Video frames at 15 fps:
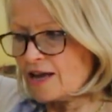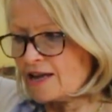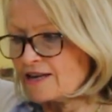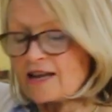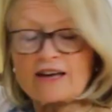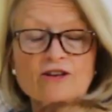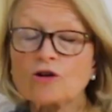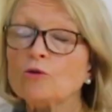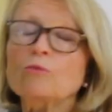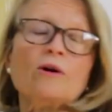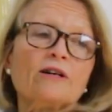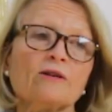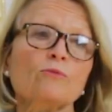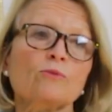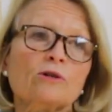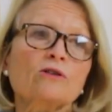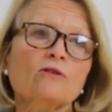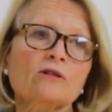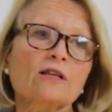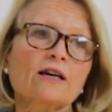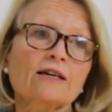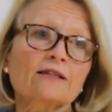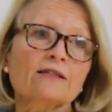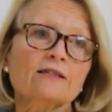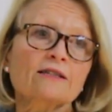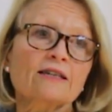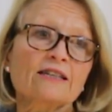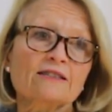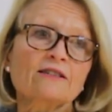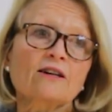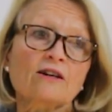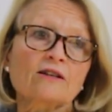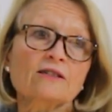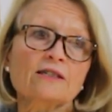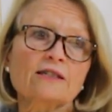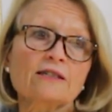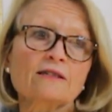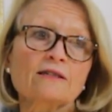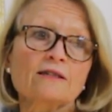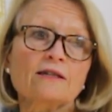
not know what it would look like entirely.